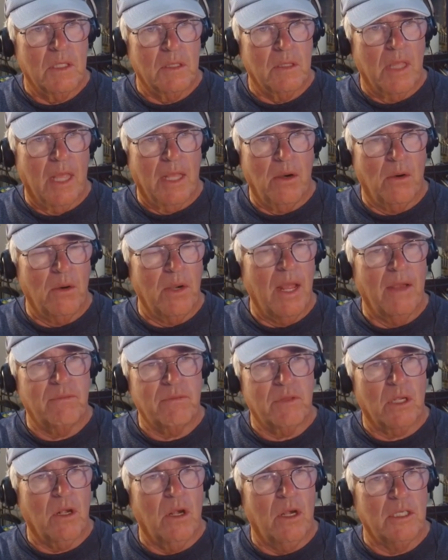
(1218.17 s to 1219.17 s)
They don't have
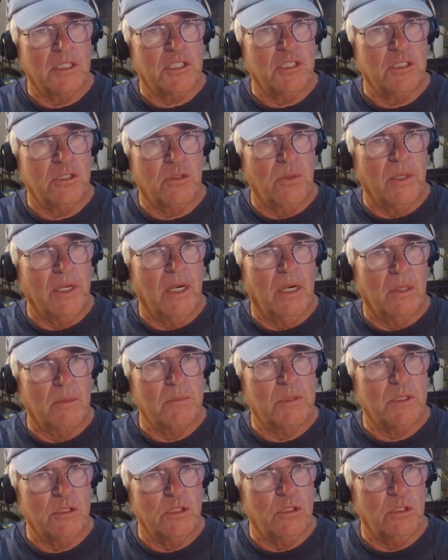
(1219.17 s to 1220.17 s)
to cost you 3
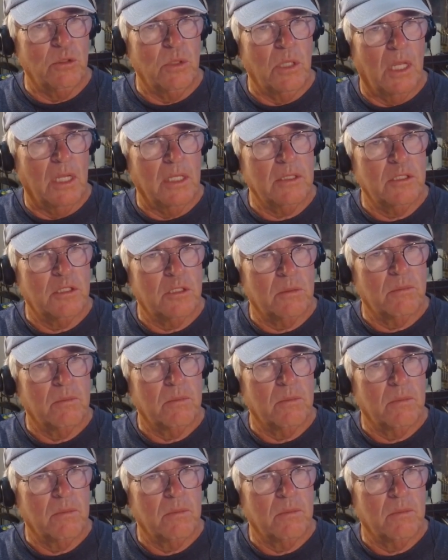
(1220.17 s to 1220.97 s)
arms and 2 legs.